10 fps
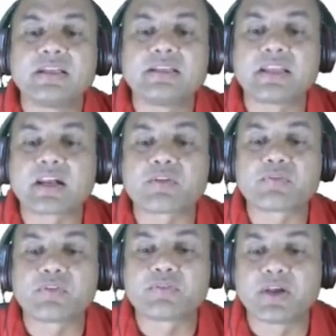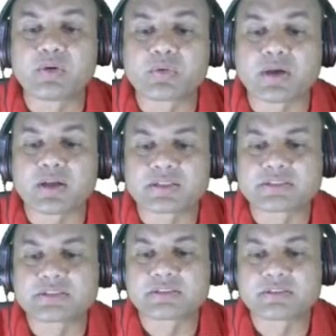There are 52
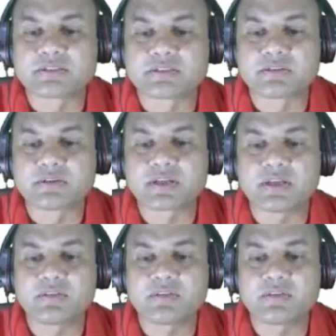cards. Okay.